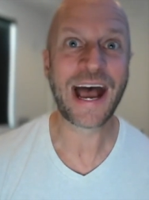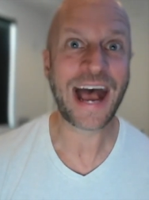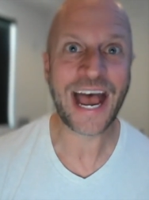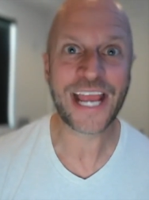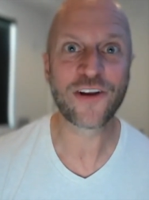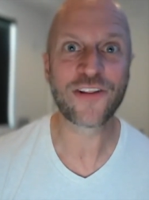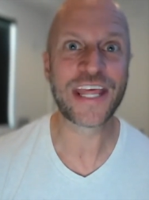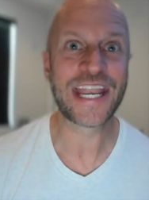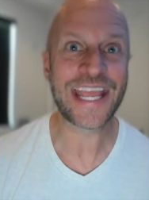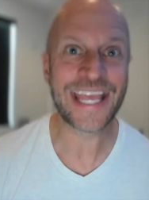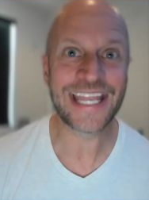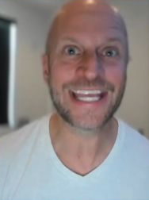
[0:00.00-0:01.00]
higher than
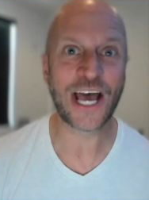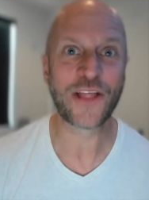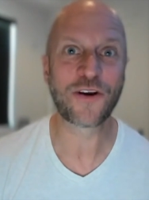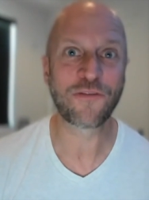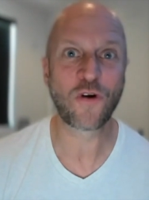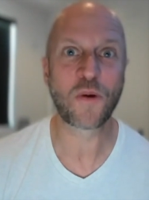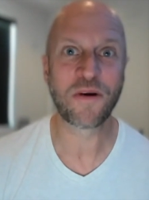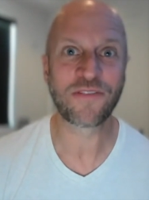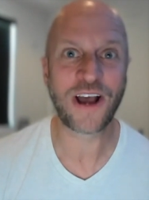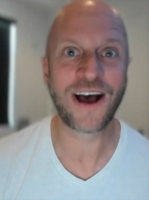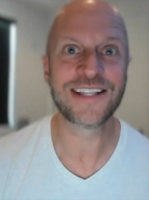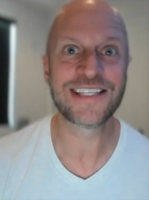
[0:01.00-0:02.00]
any other form of
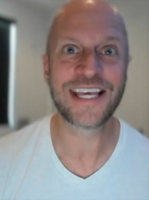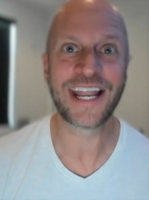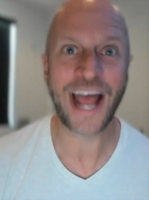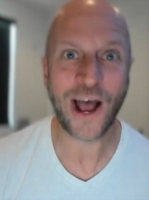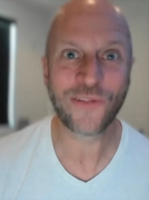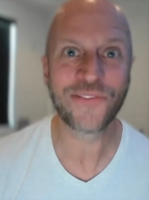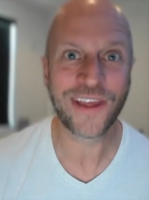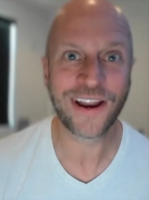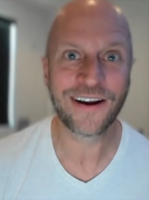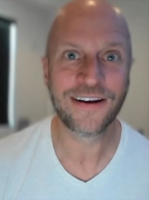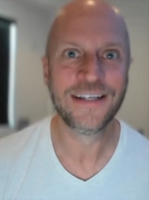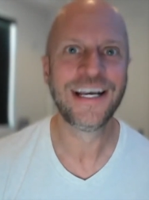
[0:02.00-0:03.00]
content out
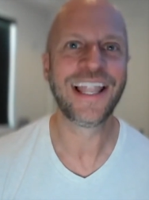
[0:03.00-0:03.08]
there.